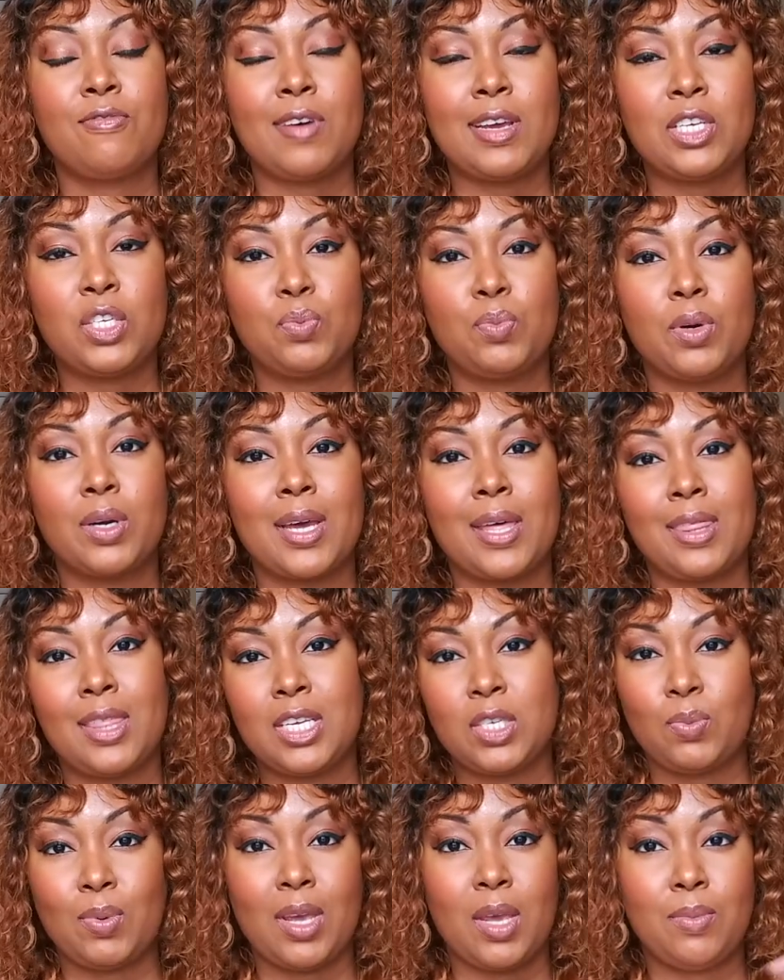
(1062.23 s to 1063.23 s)
Facebook at
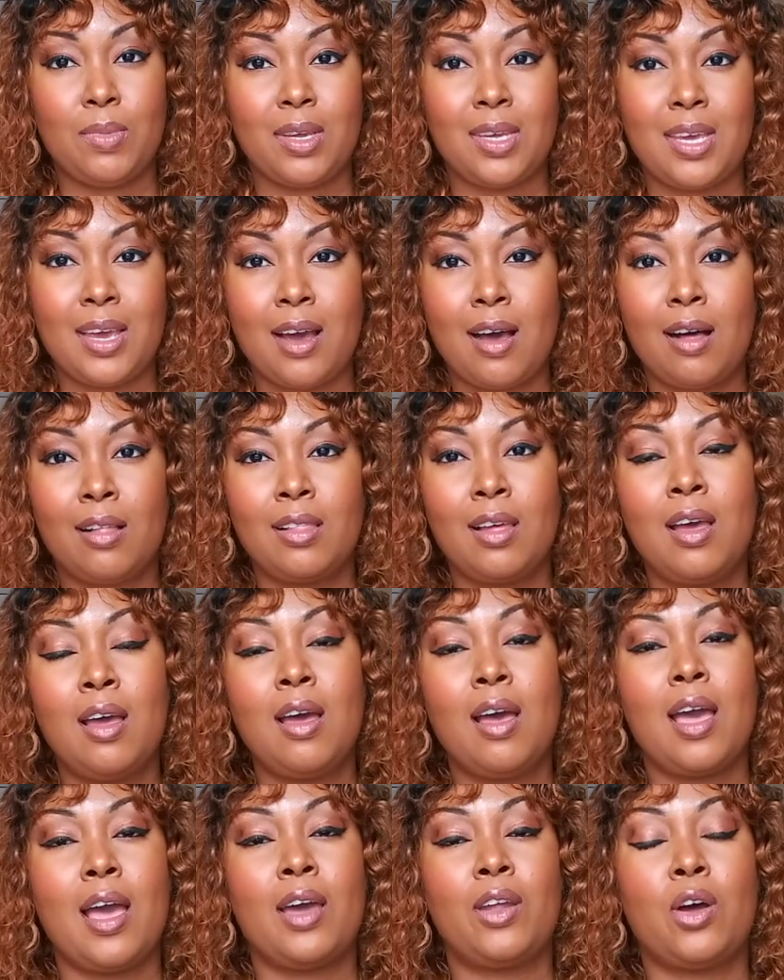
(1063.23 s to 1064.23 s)
This Bahamian Gyal,
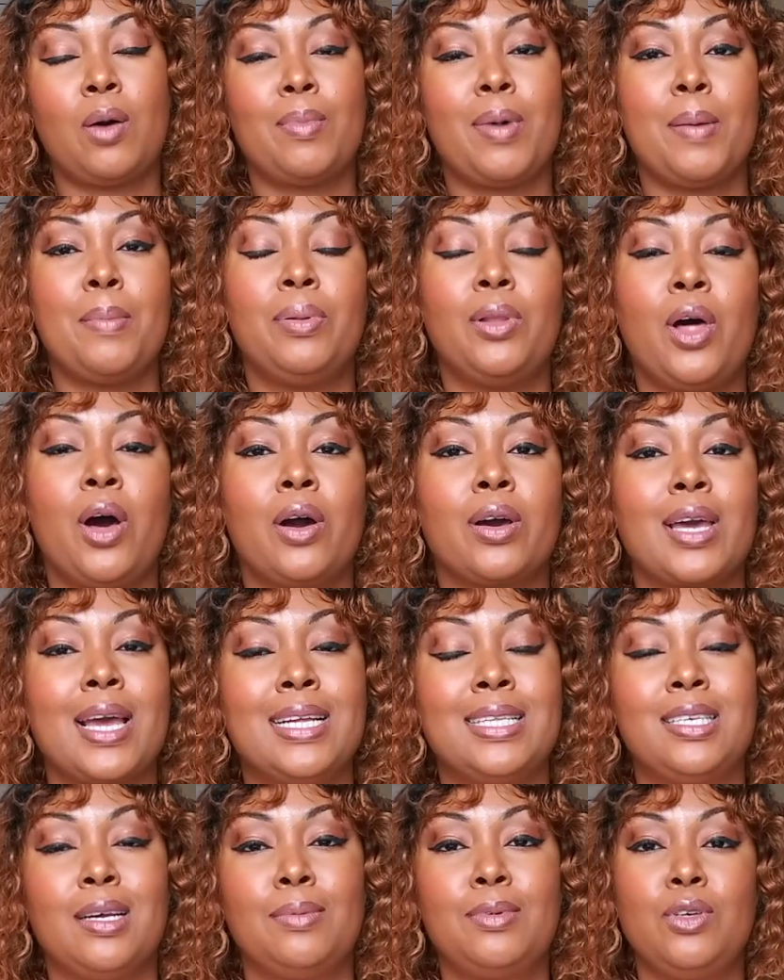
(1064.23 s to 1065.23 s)
and on my blog
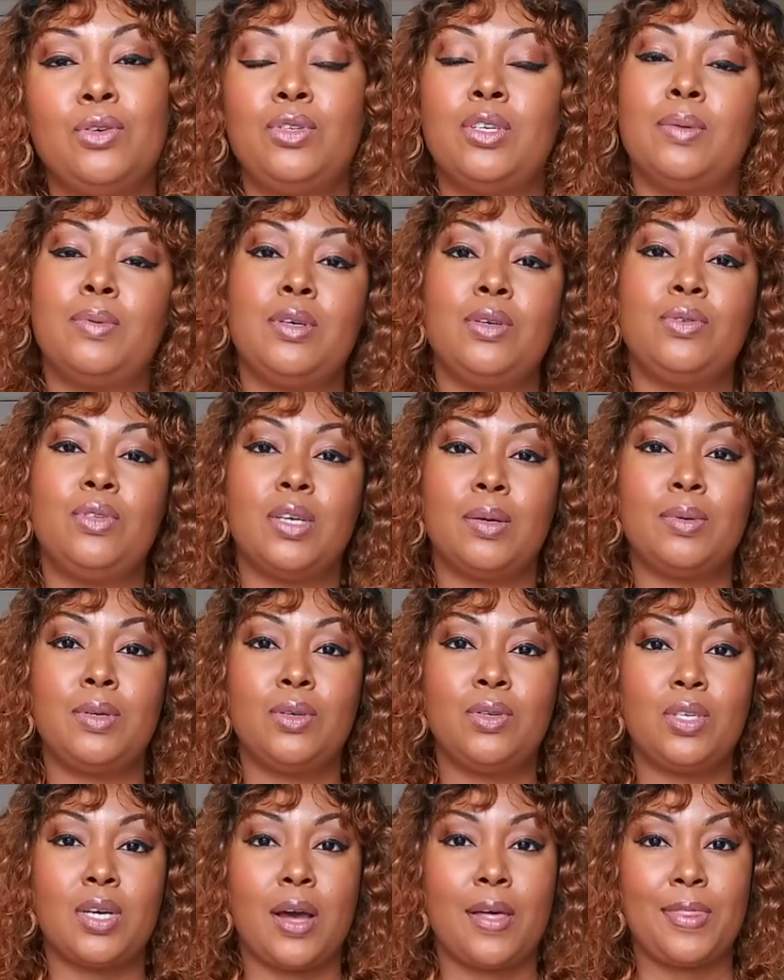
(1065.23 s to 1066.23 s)
at
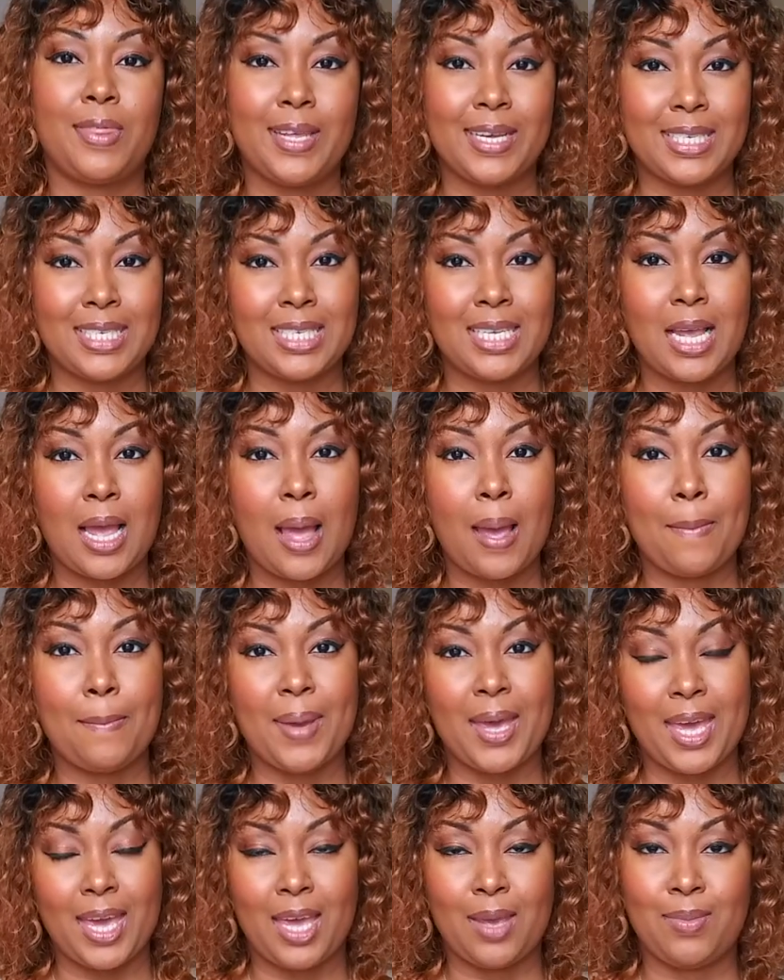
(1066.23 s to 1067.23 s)

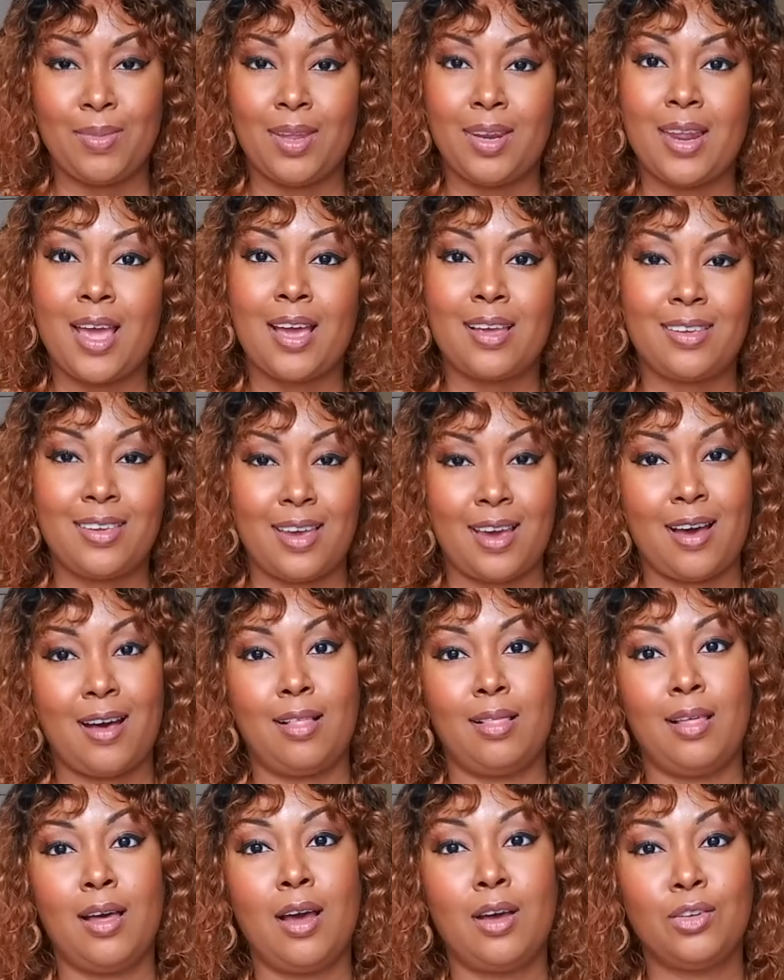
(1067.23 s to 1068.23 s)

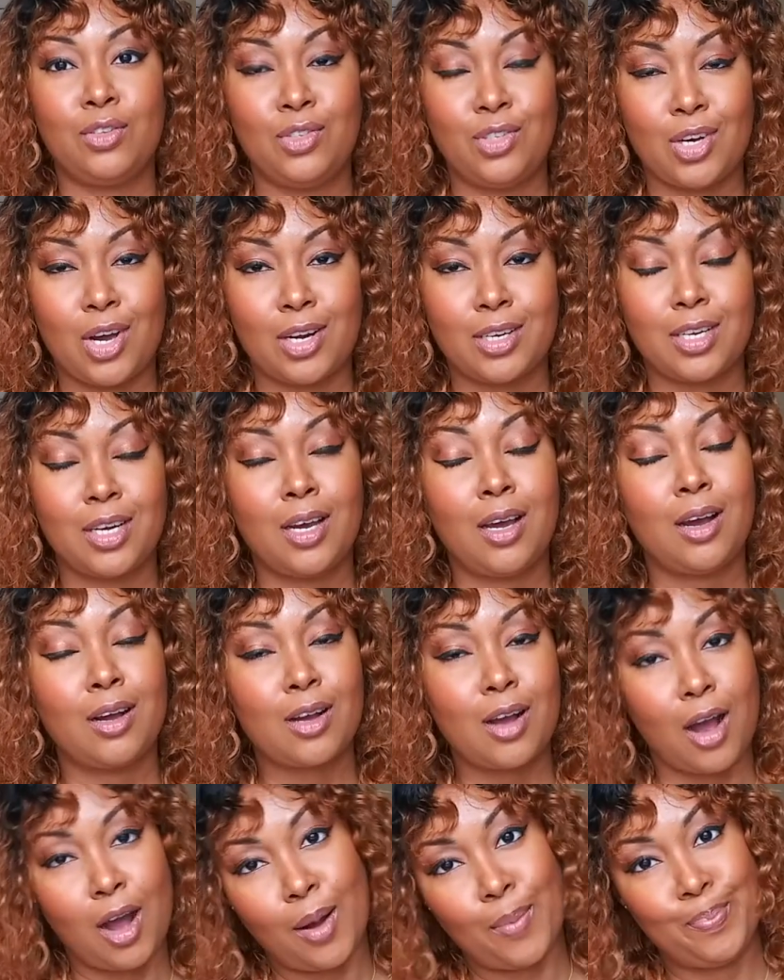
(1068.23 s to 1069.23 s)

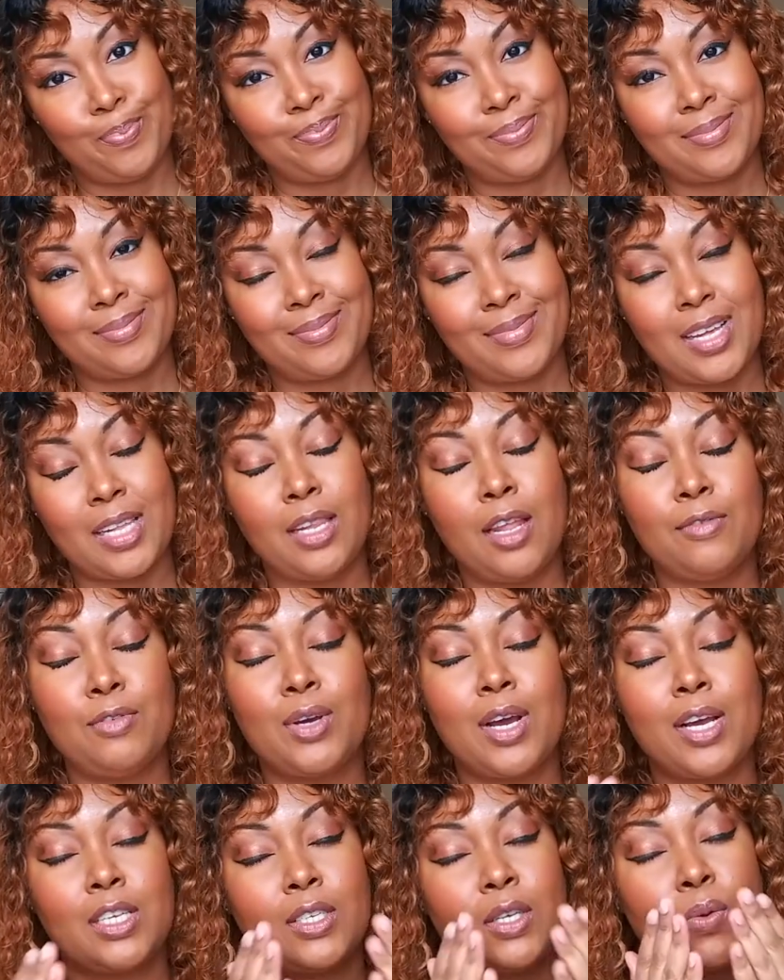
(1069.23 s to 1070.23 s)
www.thisbahamiangyal.com. Love you
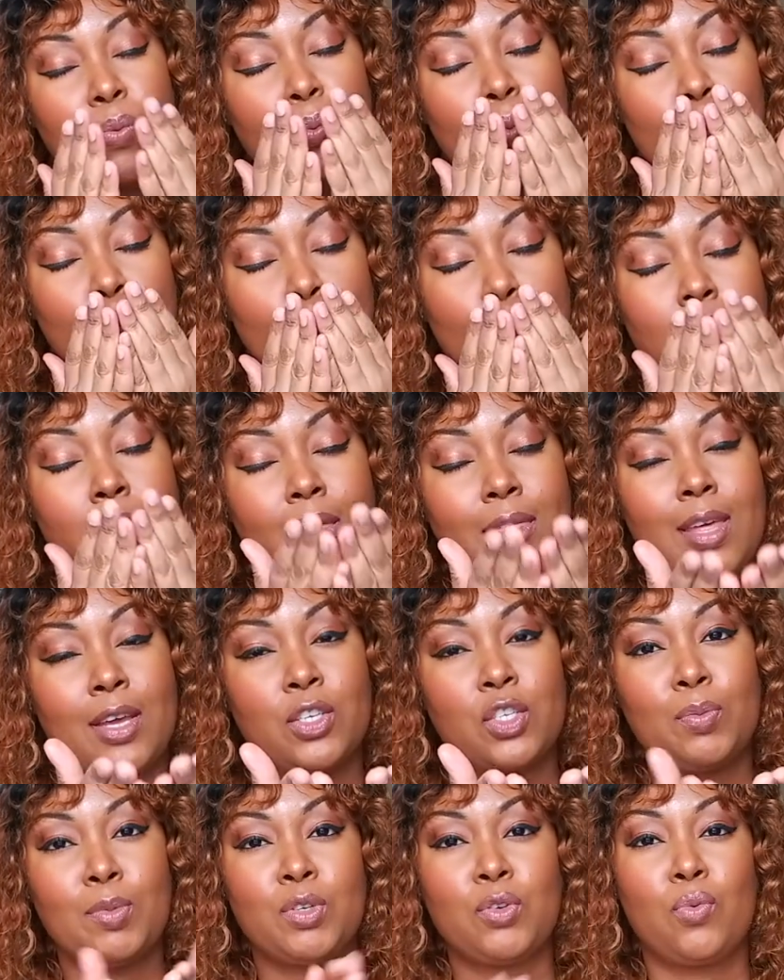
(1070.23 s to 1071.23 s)
guys.
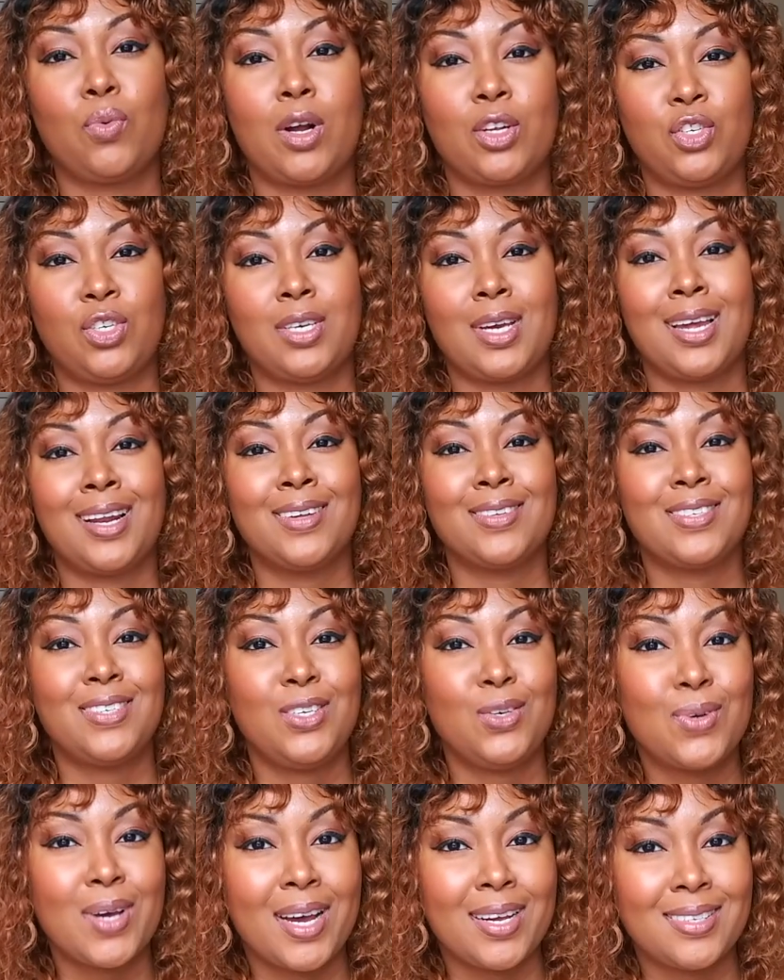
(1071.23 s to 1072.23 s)
Thanks so much for watching, and I'll
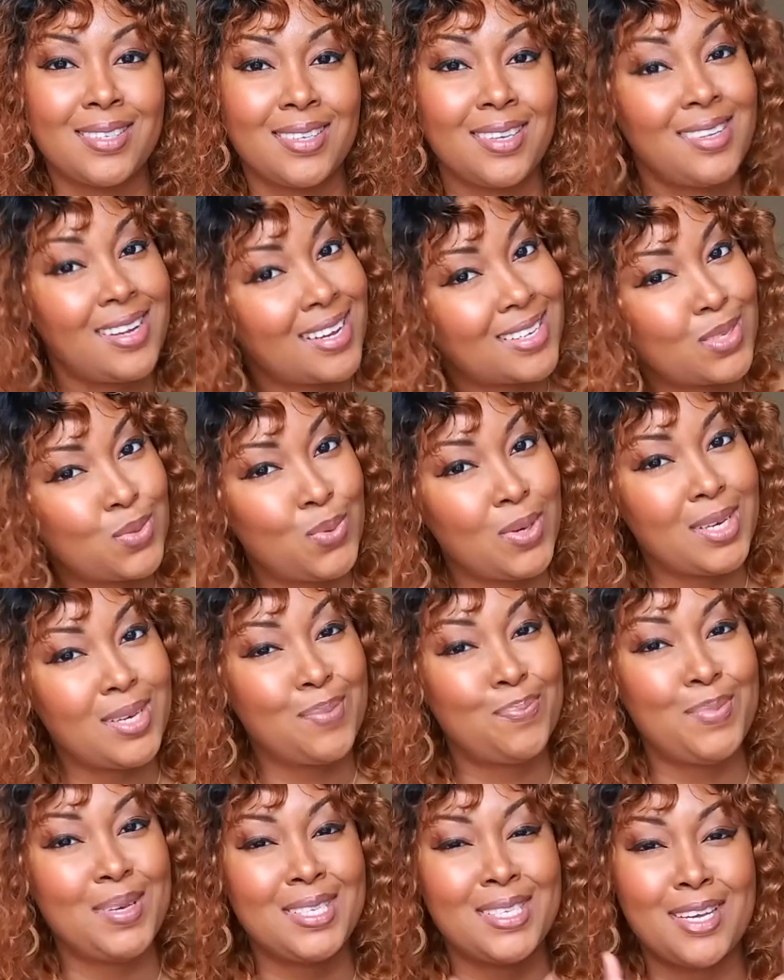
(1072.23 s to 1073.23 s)
see you guys next week.
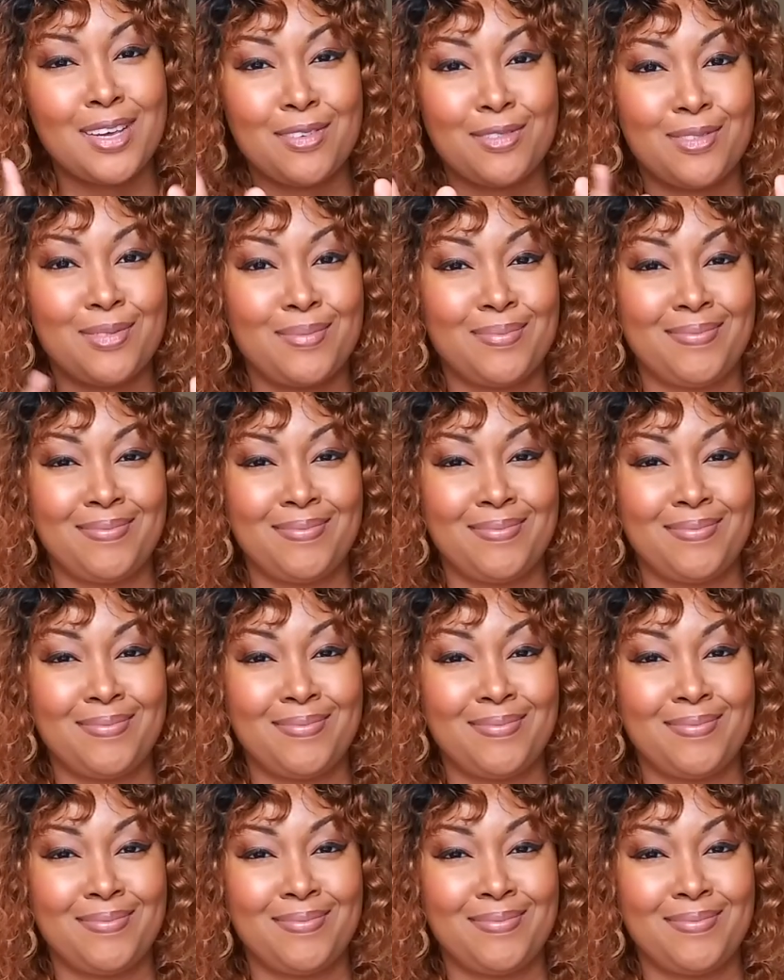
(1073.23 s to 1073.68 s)
Be safe.